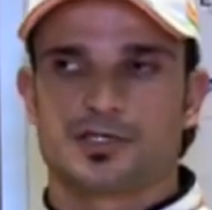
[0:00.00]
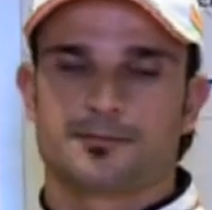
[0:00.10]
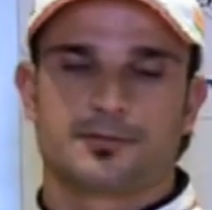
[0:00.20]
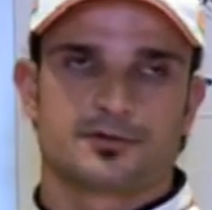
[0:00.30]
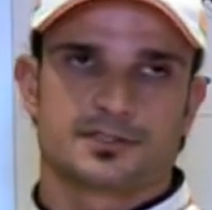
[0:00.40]
really
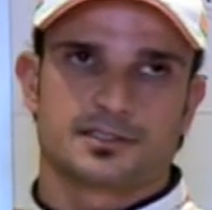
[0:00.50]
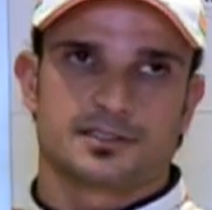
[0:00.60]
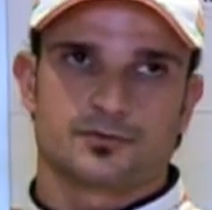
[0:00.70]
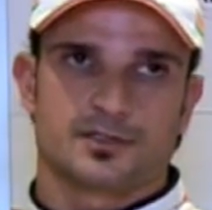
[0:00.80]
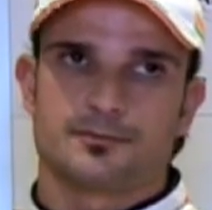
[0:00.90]
important
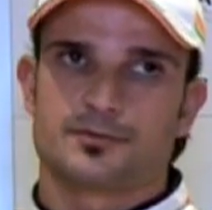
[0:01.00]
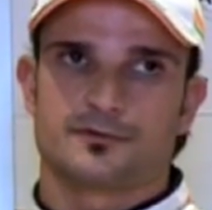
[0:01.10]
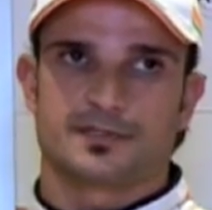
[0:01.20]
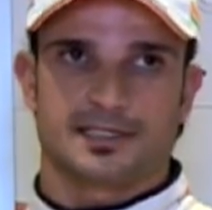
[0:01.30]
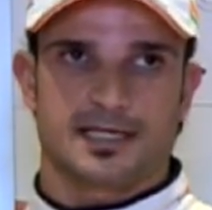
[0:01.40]
that we
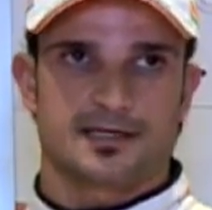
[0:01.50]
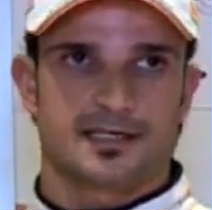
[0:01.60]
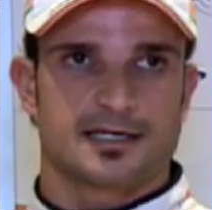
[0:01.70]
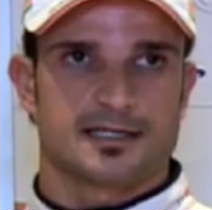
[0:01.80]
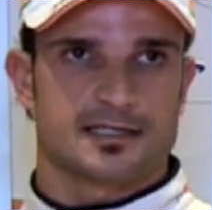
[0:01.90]
improve that
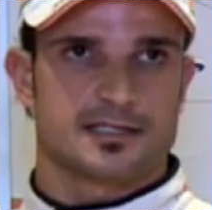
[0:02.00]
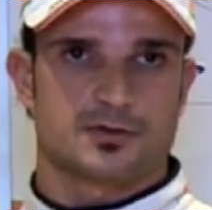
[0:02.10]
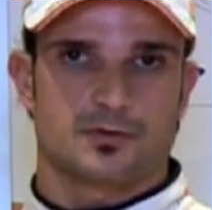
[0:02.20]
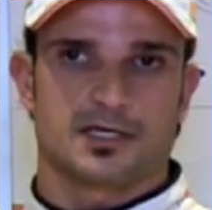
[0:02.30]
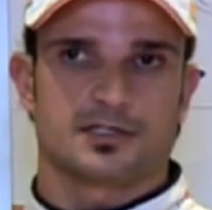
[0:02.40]
area, and
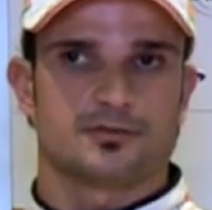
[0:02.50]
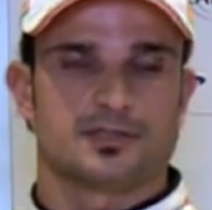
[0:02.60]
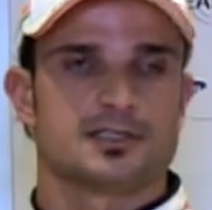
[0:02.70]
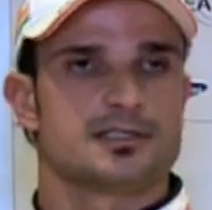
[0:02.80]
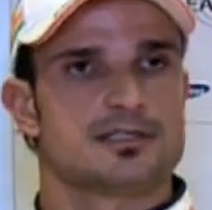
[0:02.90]
that's why you
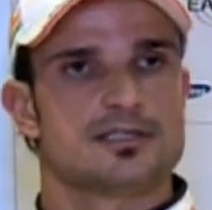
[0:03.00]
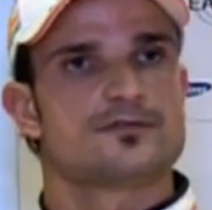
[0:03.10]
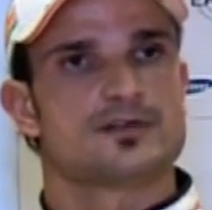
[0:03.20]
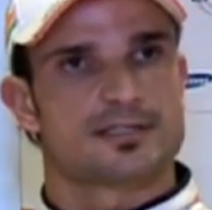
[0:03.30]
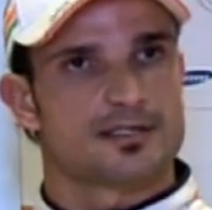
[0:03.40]
need a
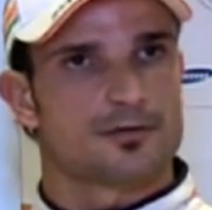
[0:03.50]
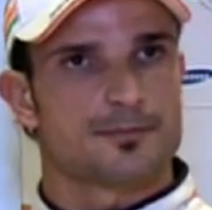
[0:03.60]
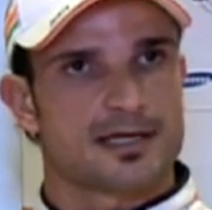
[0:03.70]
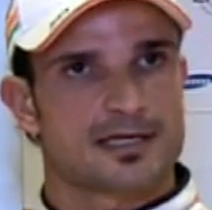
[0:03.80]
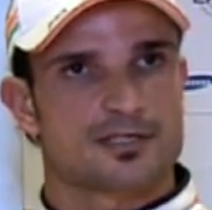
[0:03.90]
different aero
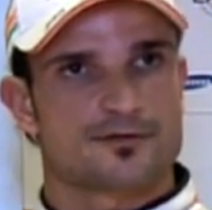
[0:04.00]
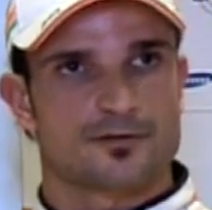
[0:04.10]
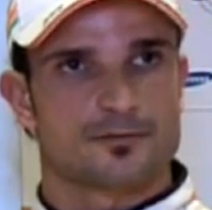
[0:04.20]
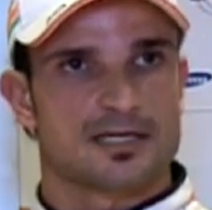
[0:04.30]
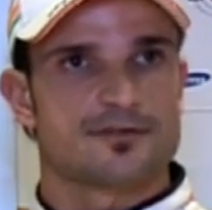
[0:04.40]
package
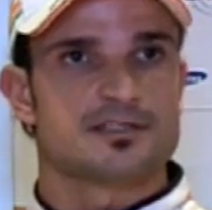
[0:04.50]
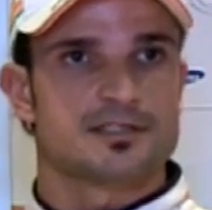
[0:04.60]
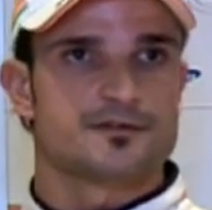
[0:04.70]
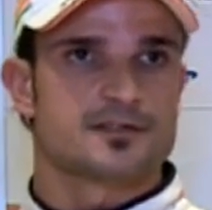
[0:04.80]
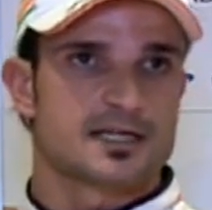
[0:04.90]
from every
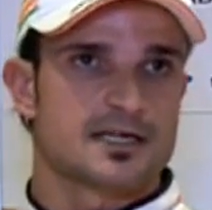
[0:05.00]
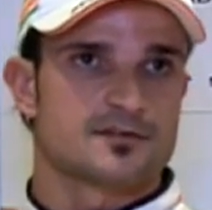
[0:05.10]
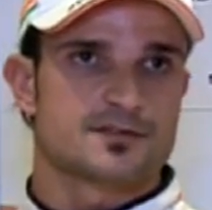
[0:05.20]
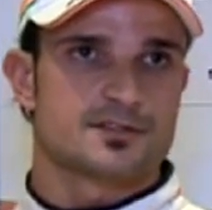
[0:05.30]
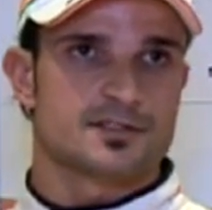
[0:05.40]
different kind
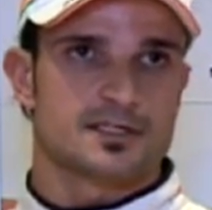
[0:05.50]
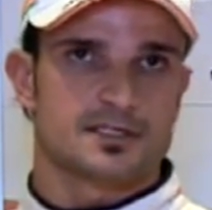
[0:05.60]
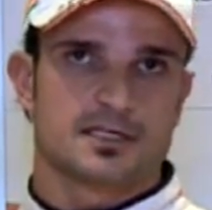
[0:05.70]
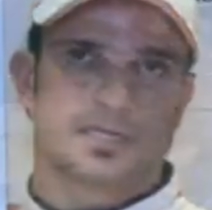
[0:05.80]
of circuit.